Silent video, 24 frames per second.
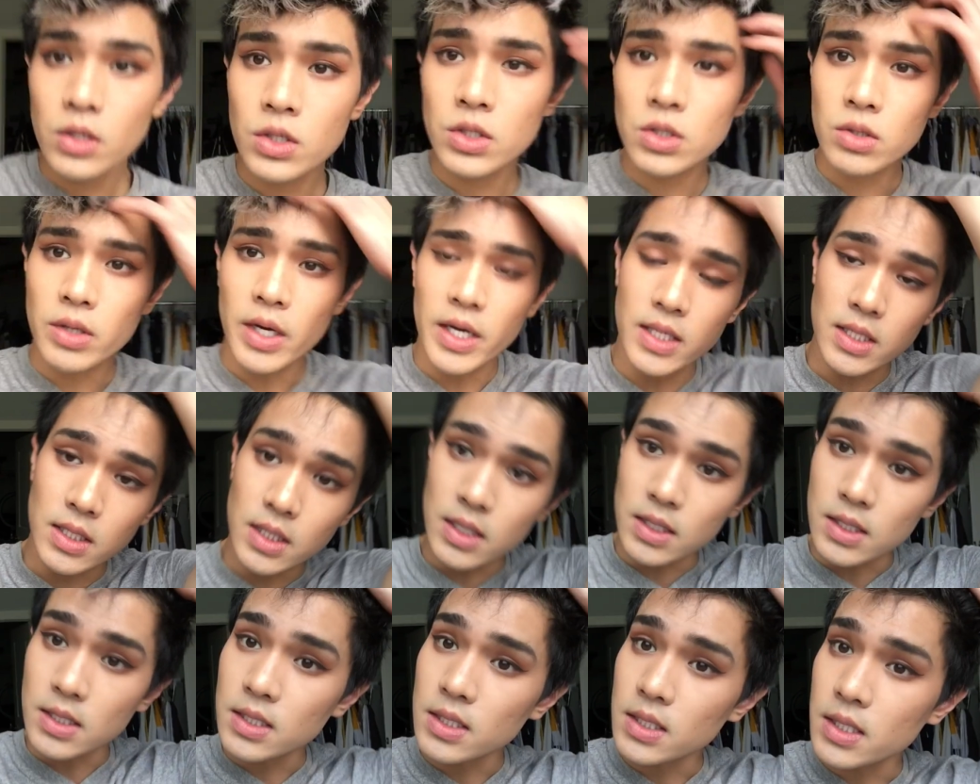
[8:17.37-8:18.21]
so you guys
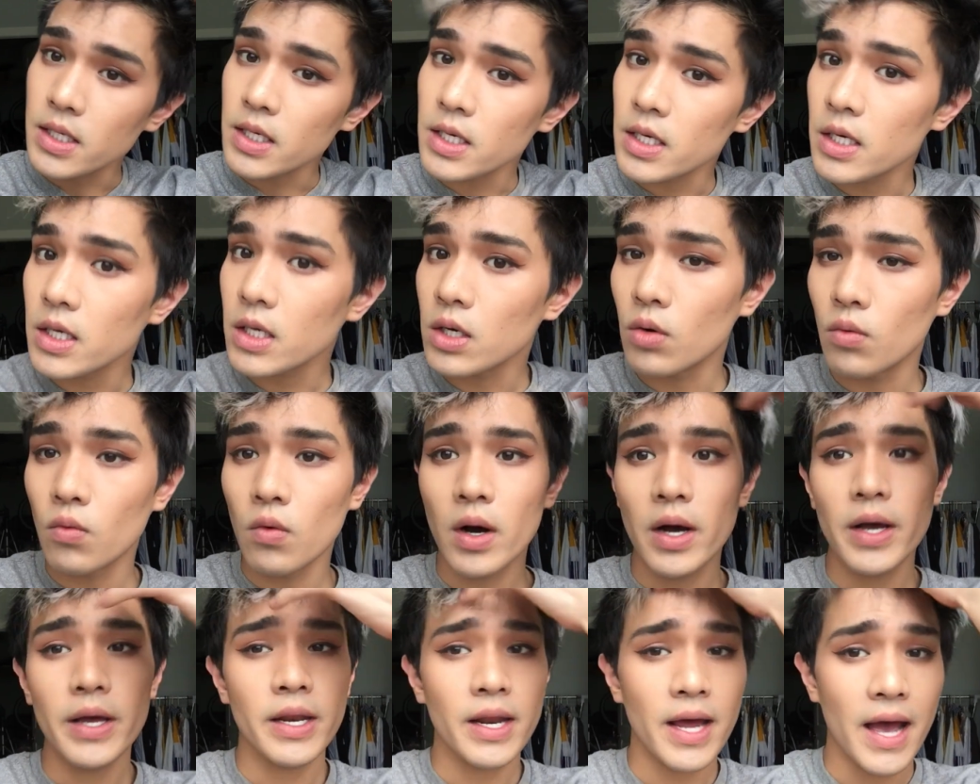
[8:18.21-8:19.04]
can see
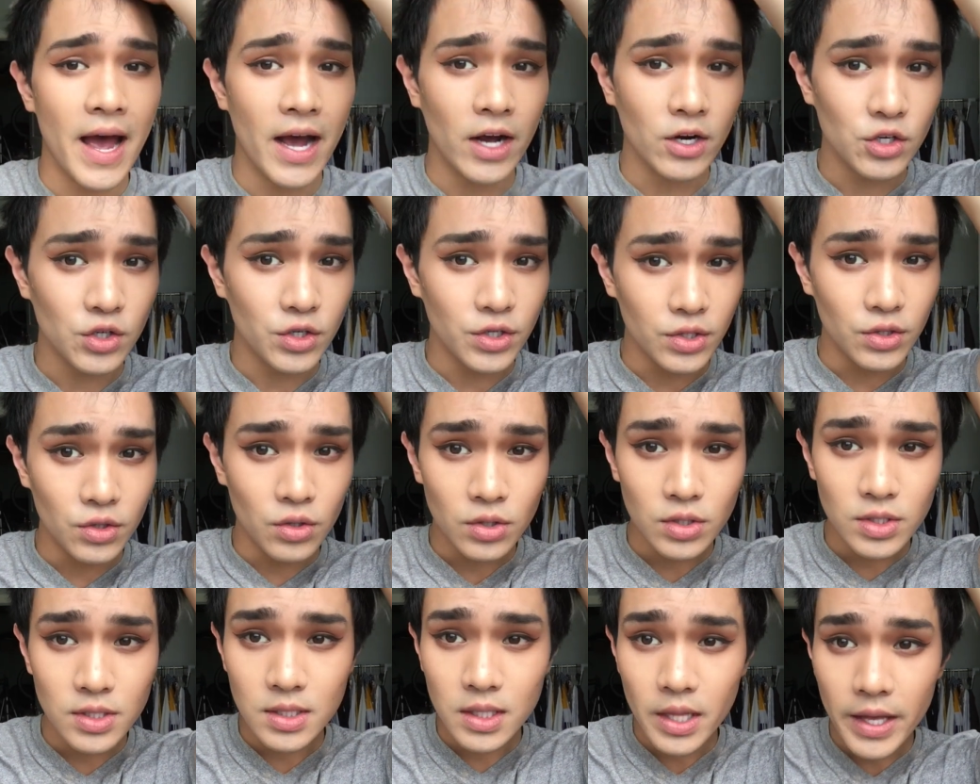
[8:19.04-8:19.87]
what it actually
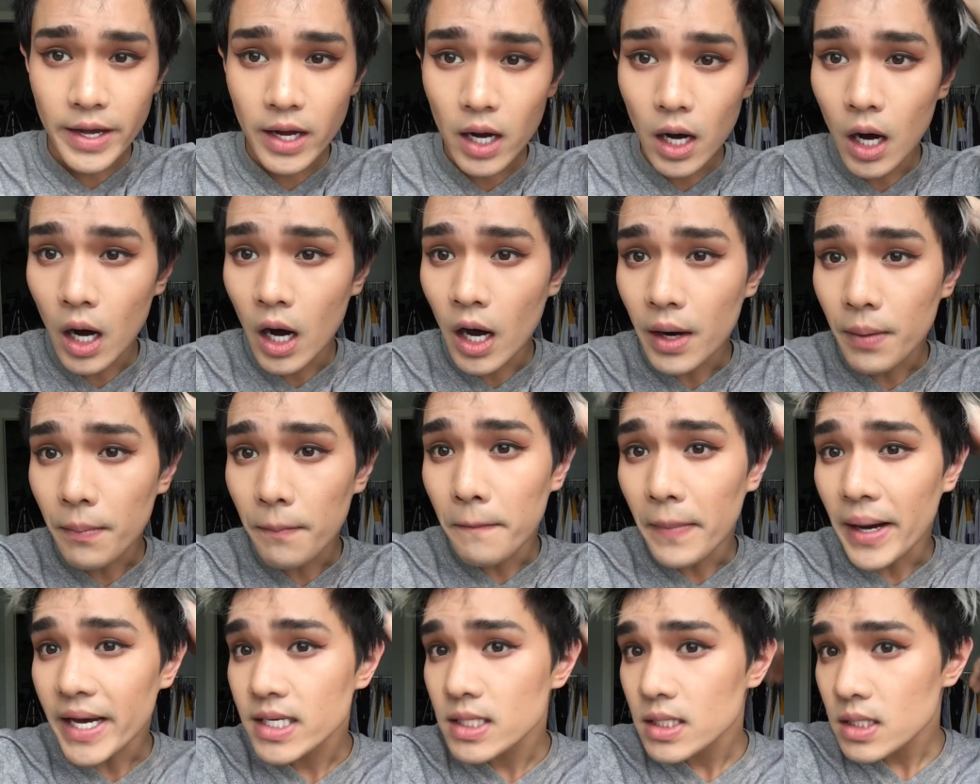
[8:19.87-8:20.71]
looks like on my